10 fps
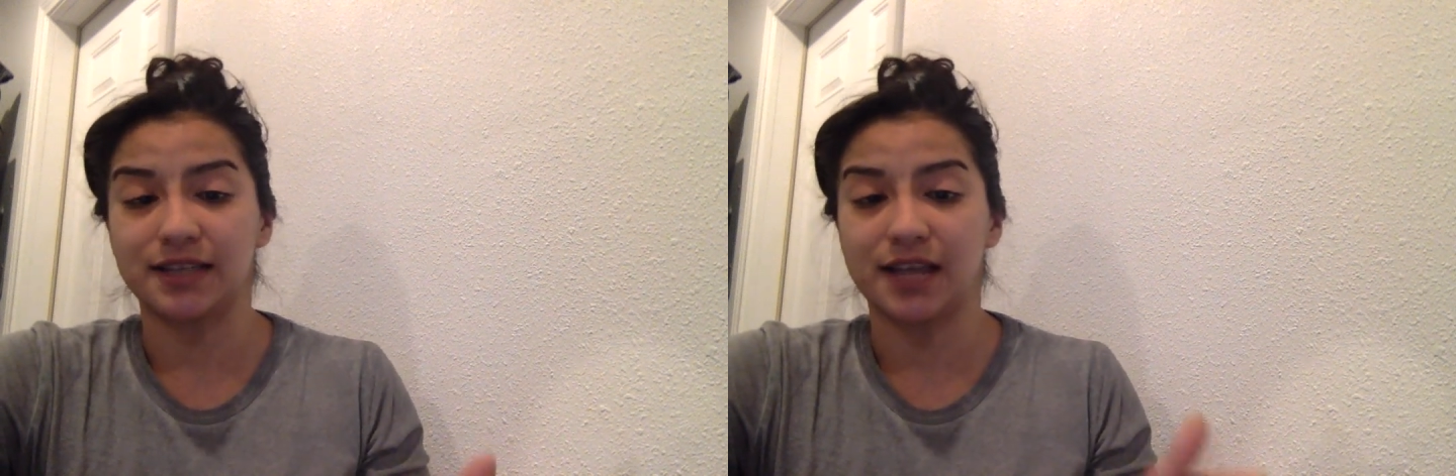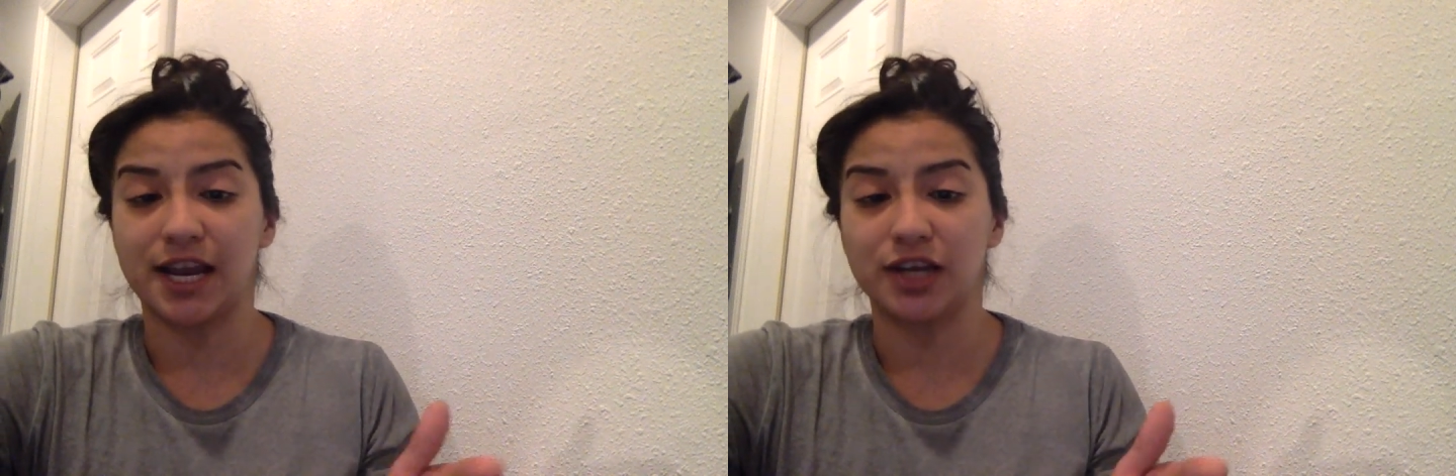
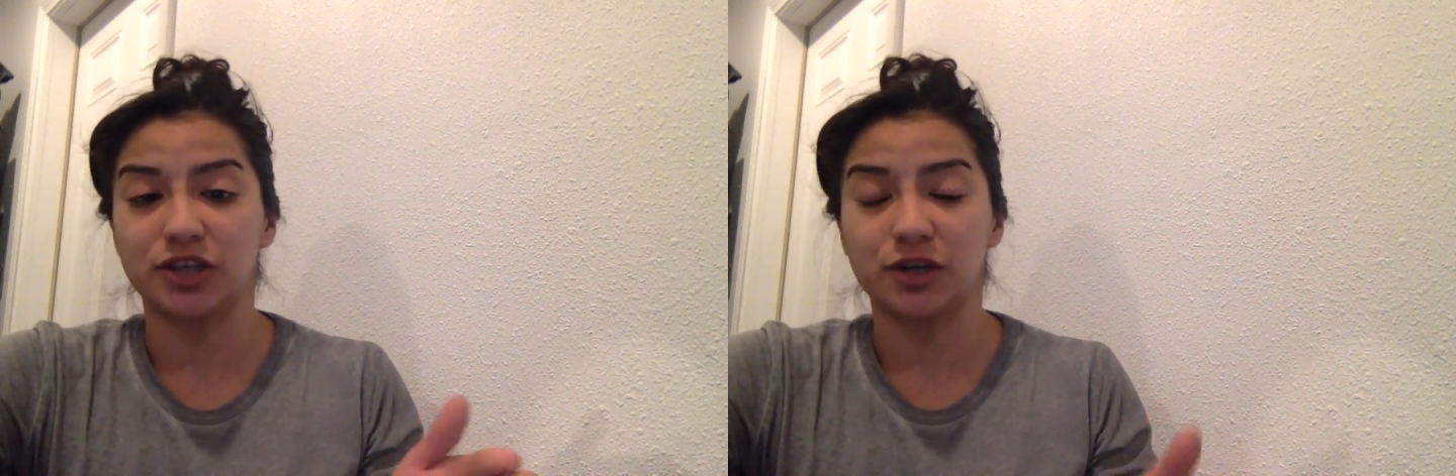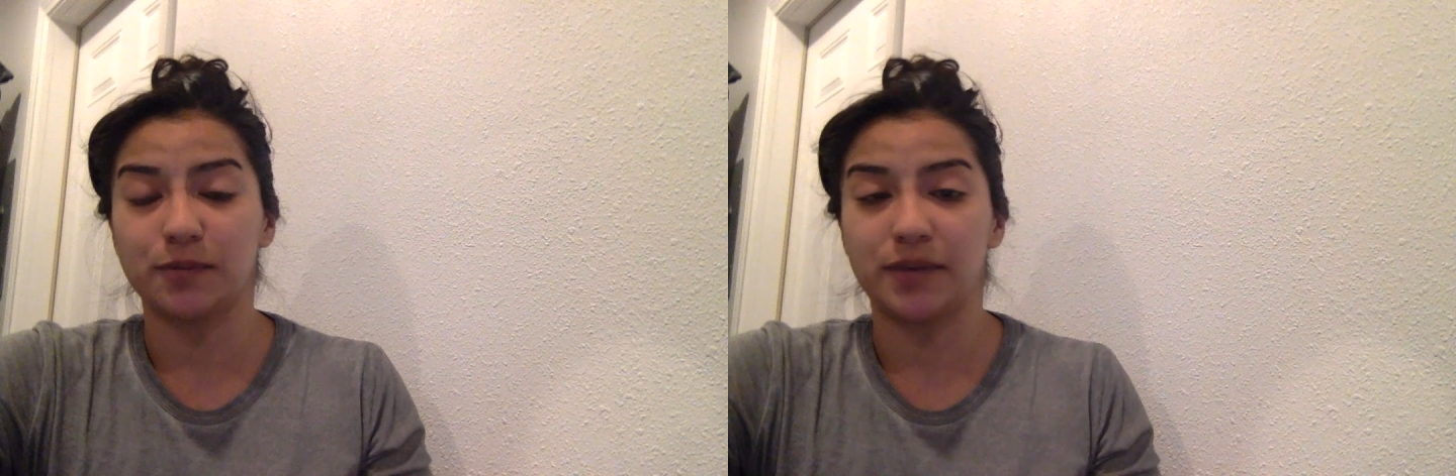They
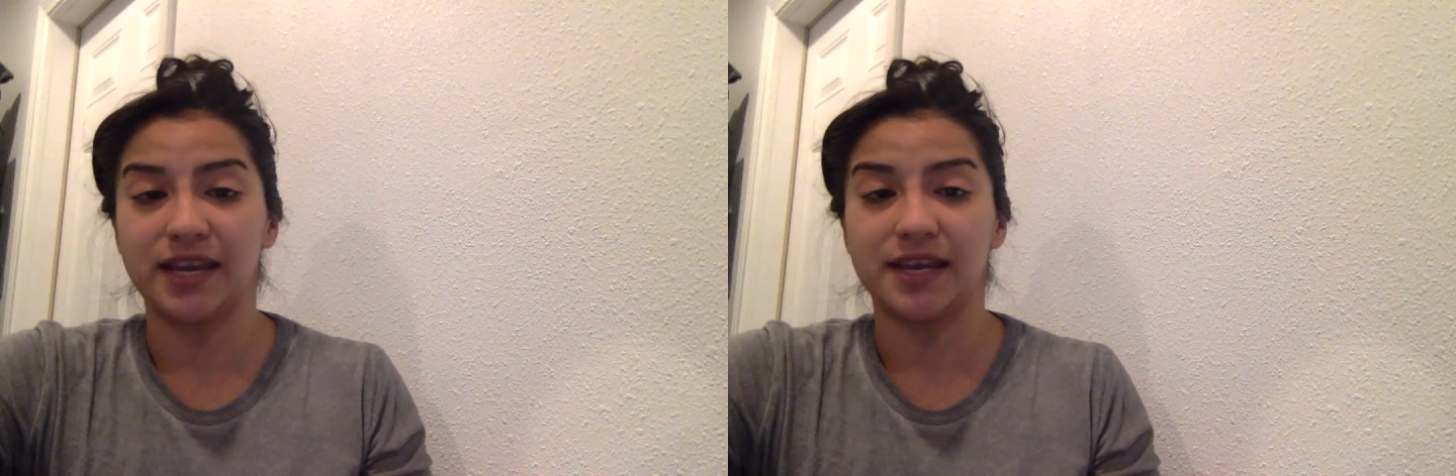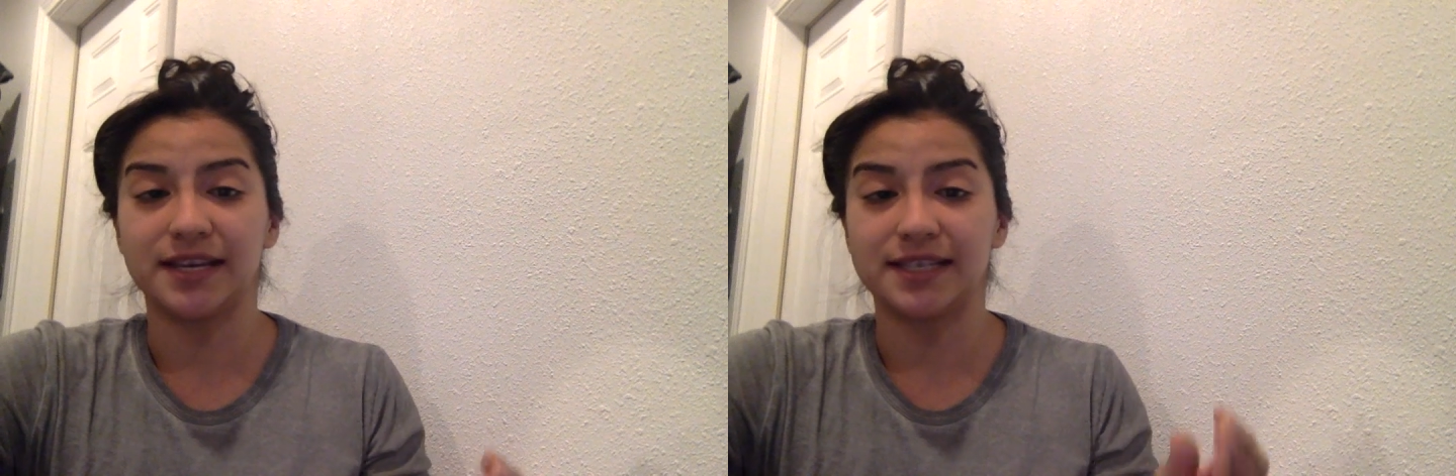should
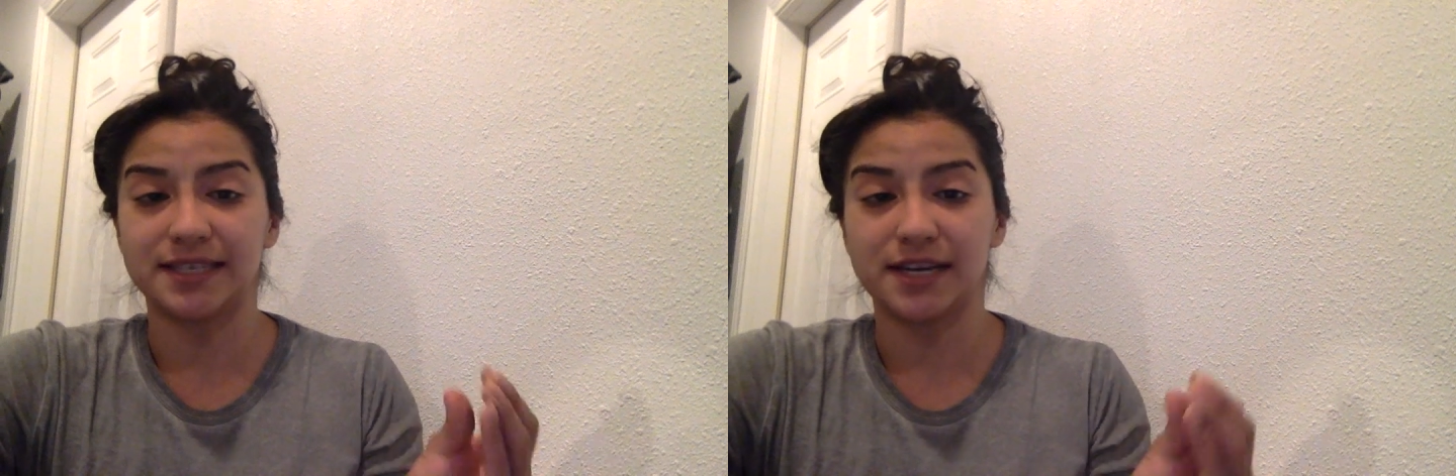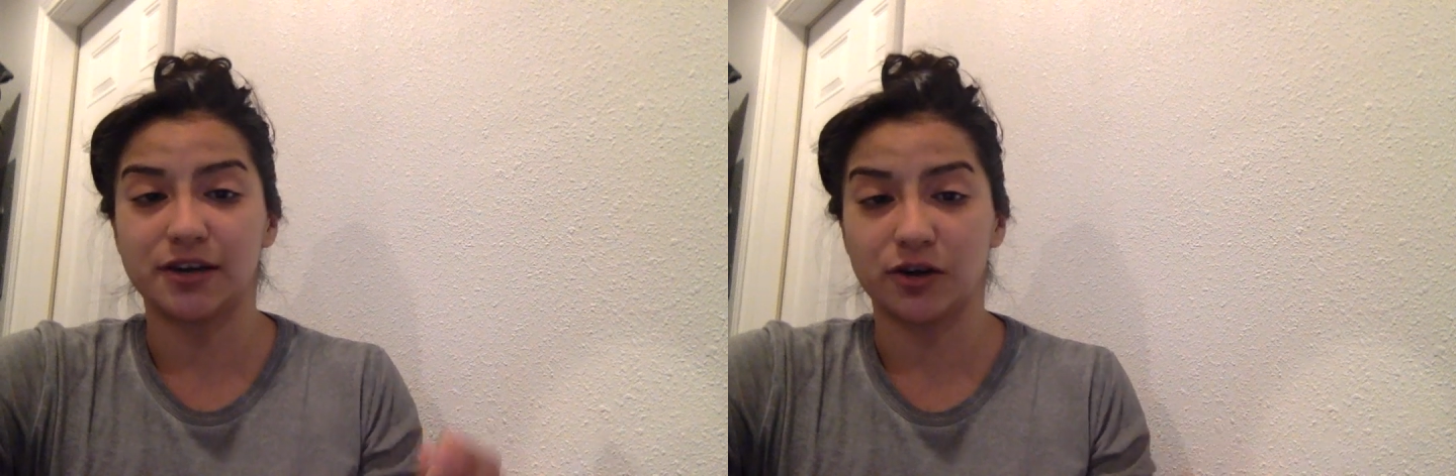be
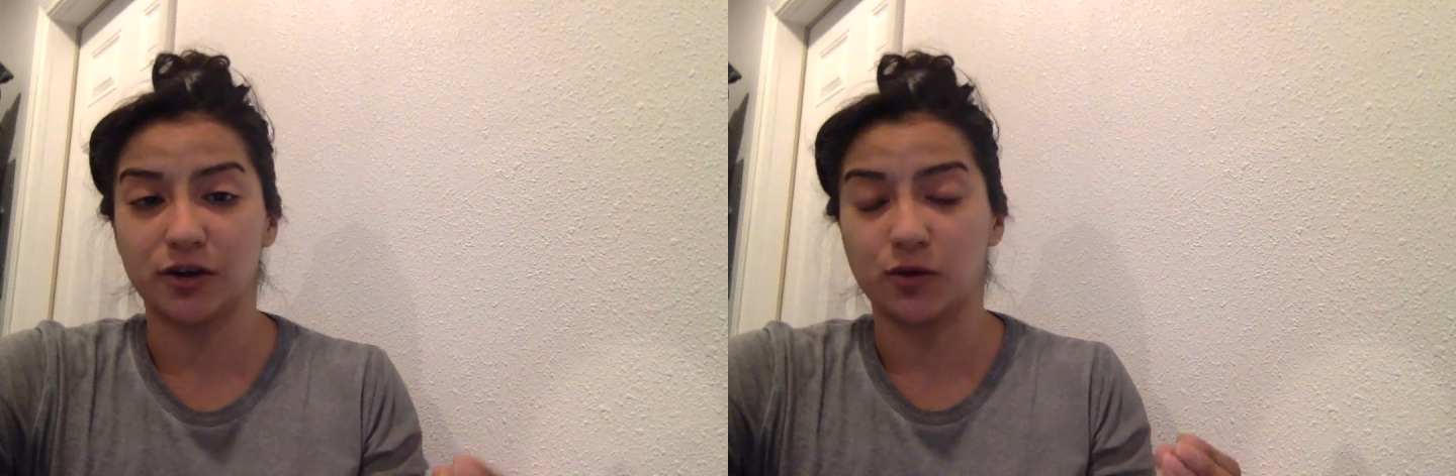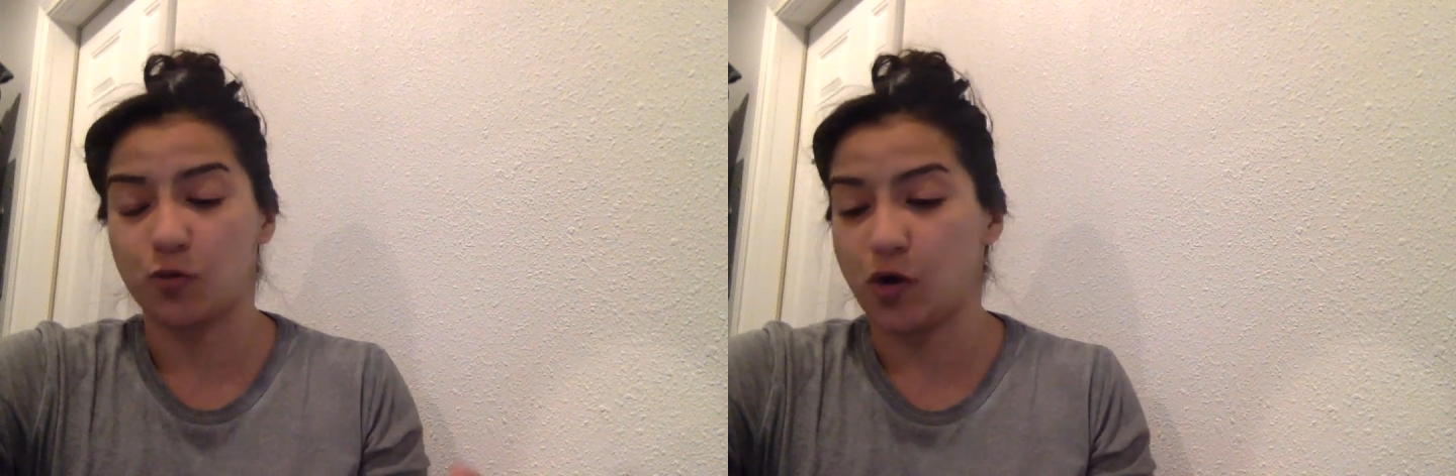
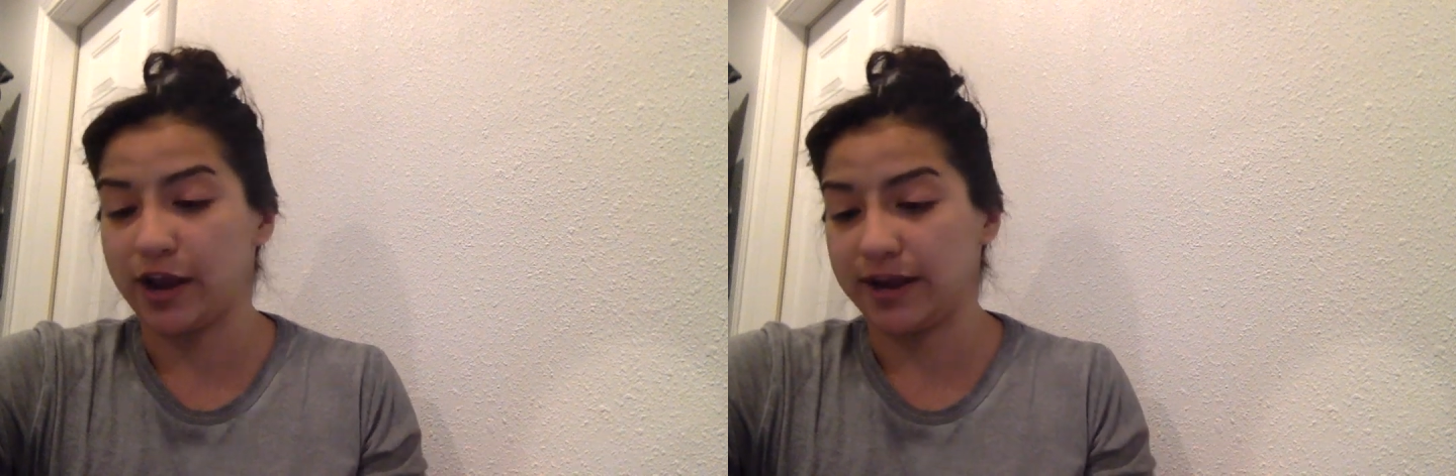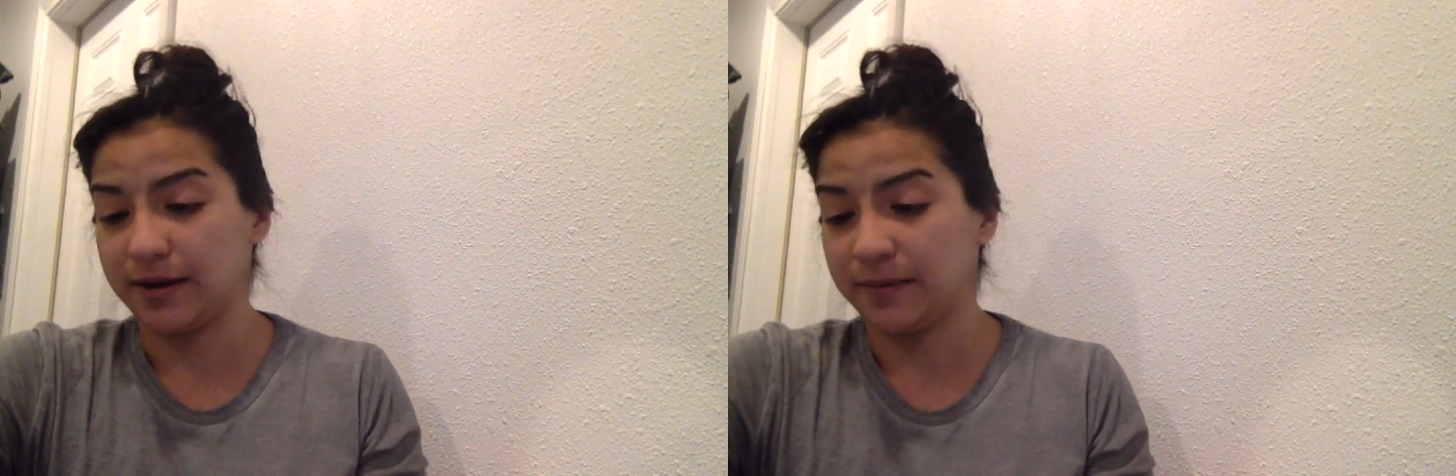considered
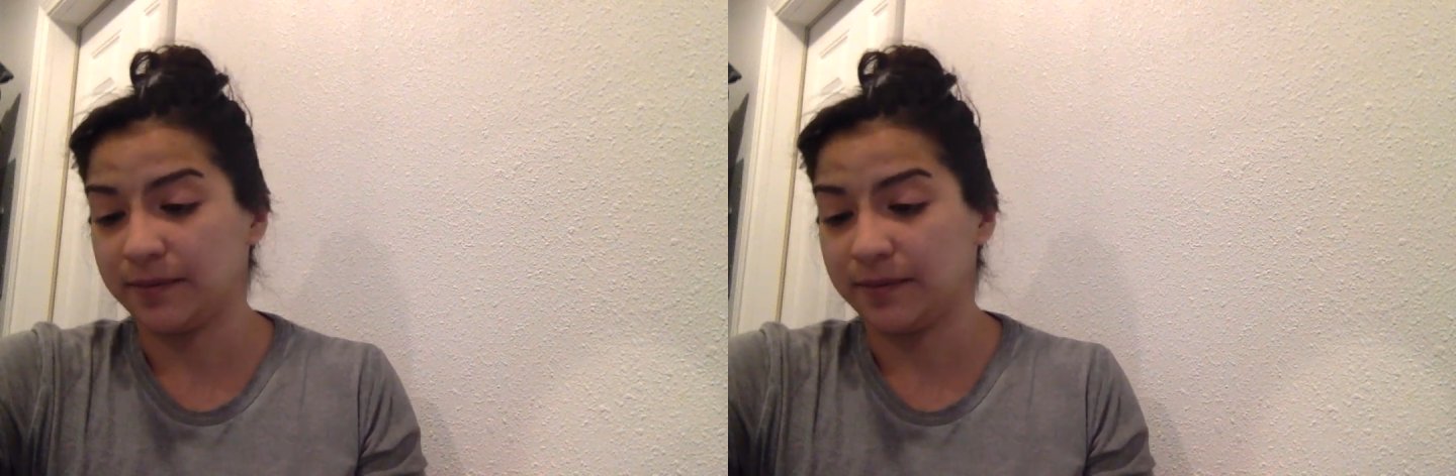one.